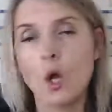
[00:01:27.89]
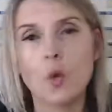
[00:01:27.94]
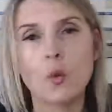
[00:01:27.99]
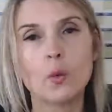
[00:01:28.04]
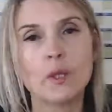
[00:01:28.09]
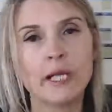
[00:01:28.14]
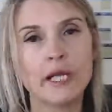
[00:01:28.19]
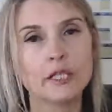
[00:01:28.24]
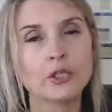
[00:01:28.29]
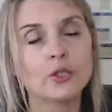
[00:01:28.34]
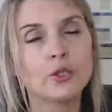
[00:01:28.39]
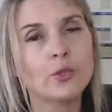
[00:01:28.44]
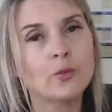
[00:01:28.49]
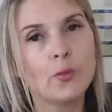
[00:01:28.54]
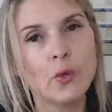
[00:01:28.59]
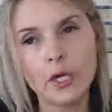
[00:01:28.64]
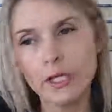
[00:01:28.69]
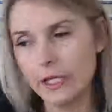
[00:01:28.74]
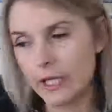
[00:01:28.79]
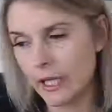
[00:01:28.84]
when I do
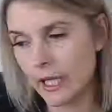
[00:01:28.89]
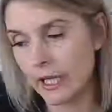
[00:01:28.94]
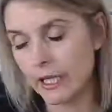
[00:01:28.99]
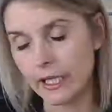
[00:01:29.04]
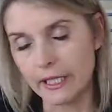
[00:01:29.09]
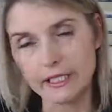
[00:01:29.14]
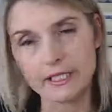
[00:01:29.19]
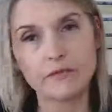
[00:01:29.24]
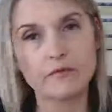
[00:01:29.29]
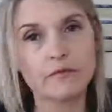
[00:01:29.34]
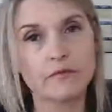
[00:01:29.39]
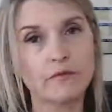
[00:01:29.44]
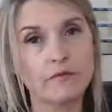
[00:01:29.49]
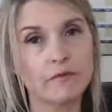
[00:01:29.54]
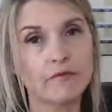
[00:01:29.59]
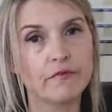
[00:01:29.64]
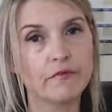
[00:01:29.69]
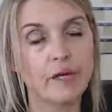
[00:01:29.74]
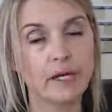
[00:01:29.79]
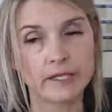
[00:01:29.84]
one and
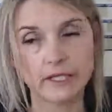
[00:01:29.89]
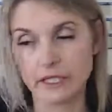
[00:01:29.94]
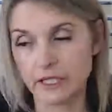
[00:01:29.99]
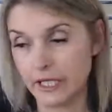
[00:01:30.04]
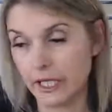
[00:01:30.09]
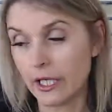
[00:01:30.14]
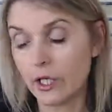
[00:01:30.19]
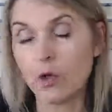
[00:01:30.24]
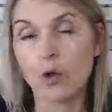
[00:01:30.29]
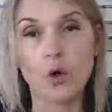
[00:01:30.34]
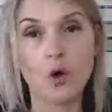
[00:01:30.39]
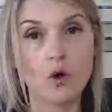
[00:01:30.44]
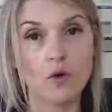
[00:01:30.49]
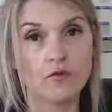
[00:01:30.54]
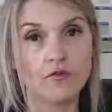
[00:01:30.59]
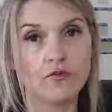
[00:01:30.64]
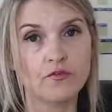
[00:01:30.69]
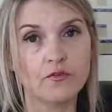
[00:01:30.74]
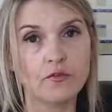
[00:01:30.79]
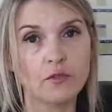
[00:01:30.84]
I tick it
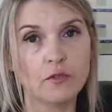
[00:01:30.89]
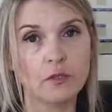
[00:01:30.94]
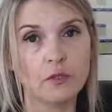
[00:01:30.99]
off,